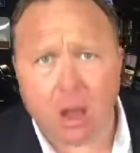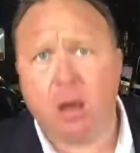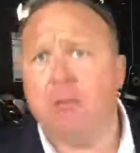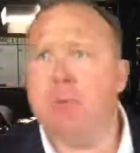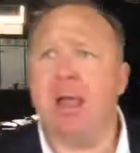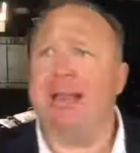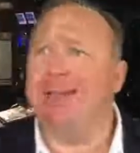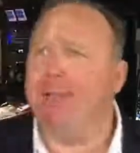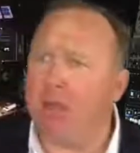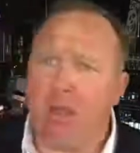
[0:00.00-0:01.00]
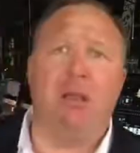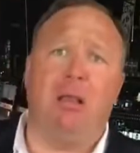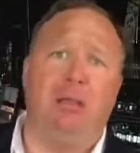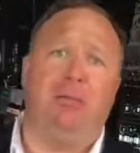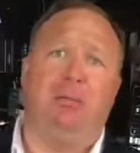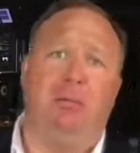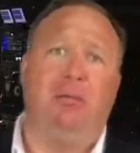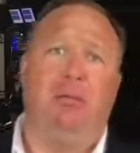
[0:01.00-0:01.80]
Oh my God.